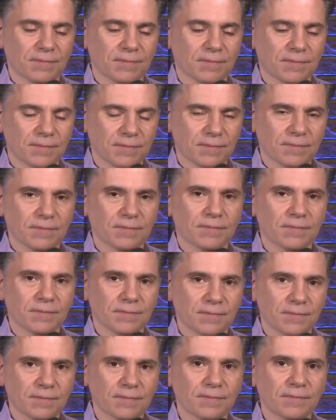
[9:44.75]

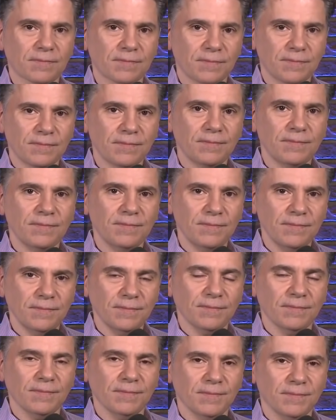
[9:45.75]

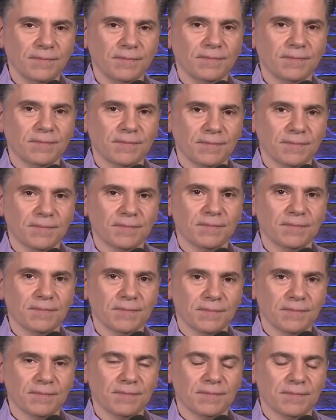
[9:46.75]

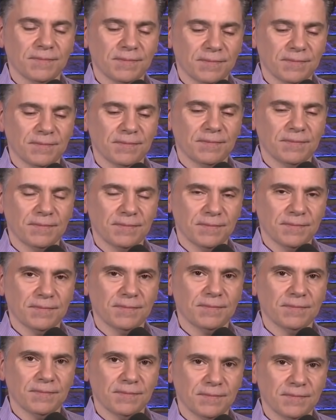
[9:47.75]
(not speaking)